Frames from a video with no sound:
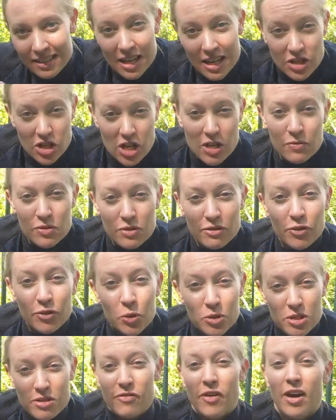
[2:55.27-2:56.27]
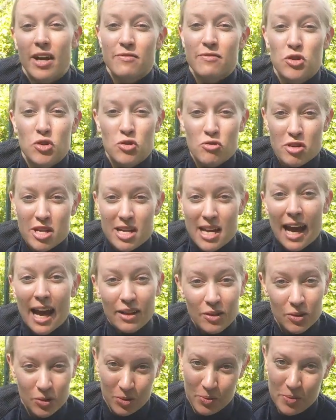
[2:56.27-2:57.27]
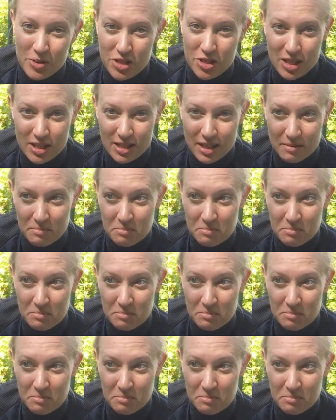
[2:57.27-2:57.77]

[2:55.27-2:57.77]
achieves a 45-degree angle, which is